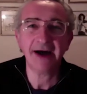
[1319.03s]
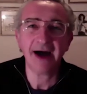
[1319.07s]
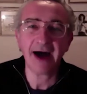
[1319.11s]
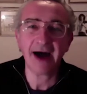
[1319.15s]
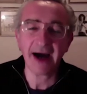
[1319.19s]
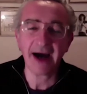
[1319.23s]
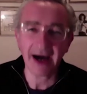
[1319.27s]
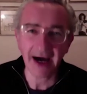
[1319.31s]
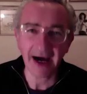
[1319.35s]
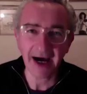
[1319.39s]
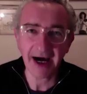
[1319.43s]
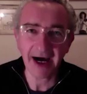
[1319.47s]

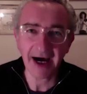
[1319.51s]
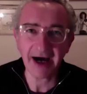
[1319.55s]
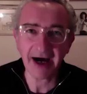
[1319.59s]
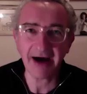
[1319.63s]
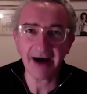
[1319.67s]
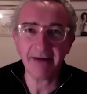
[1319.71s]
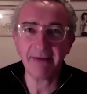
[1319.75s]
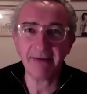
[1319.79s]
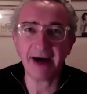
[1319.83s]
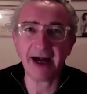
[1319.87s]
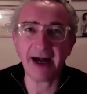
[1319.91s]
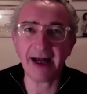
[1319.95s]

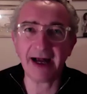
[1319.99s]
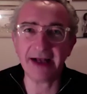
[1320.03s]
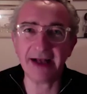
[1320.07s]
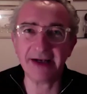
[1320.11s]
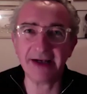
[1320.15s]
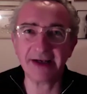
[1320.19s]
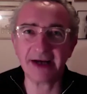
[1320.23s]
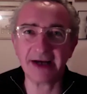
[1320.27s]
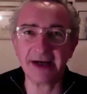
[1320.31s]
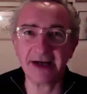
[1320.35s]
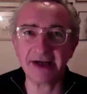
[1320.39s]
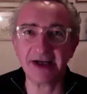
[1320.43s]
Um,
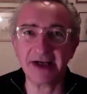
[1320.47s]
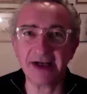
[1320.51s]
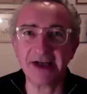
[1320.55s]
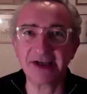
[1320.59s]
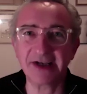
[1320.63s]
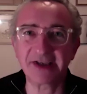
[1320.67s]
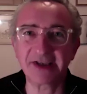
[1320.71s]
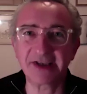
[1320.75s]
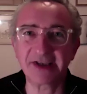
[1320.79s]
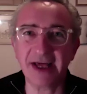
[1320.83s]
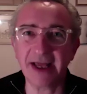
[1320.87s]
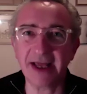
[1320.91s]
and, and, and
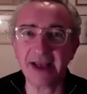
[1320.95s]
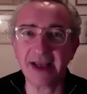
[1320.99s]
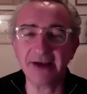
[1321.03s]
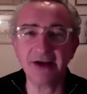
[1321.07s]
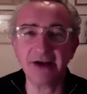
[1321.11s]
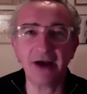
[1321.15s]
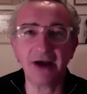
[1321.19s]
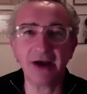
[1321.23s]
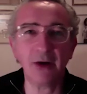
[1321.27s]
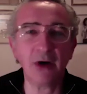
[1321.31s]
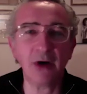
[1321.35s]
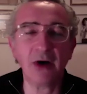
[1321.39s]
saying, you
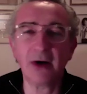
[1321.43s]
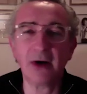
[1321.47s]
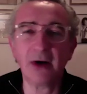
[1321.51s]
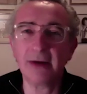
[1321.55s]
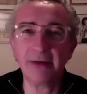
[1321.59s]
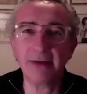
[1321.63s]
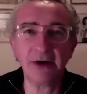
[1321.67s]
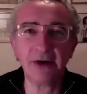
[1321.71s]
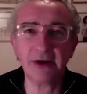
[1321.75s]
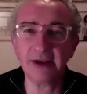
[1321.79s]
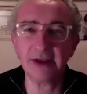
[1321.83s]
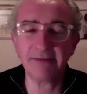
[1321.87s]
know, oh, I'm
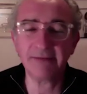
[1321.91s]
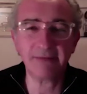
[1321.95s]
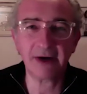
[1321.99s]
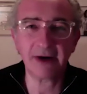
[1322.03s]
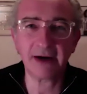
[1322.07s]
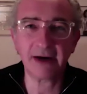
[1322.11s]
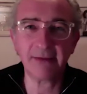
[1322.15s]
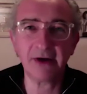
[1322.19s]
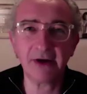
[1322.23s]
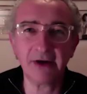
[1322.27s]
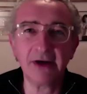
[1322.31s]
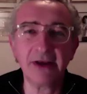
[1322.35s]
only,
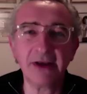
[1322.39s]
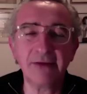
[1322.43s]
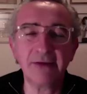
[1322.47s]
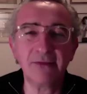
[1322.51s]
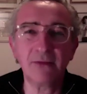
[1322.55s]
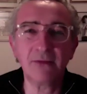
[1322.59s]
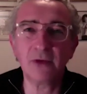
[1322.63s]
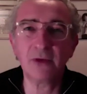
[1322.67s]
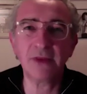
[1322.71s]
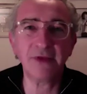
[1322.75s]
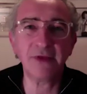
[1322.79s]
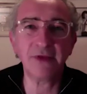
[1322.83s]
I'm only
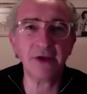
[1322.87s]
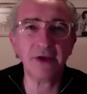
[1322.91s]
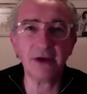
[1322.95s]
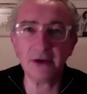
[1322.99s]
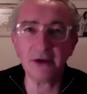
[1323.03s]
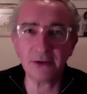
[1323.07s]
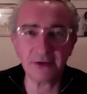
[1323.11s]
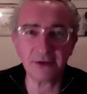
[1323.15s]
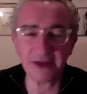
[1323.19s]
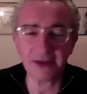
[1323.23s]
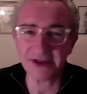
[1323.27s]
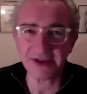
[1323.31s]
with
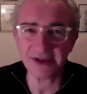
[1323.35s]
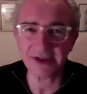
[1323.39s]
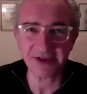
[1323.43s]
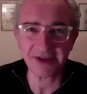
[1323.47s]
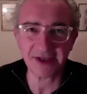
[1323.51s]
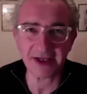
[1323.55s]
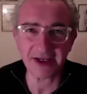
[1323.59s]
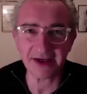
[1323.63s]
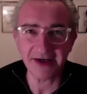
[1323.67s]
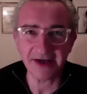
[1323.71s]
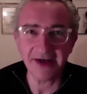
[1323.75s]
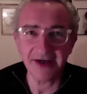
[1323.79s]
you, this is
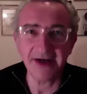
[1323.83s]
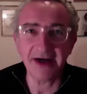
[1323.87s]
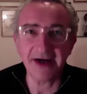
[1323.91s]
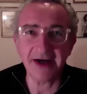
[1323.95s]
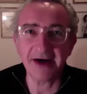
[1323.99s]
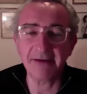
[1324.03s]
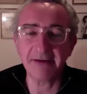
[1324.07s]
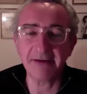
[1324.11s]
a, a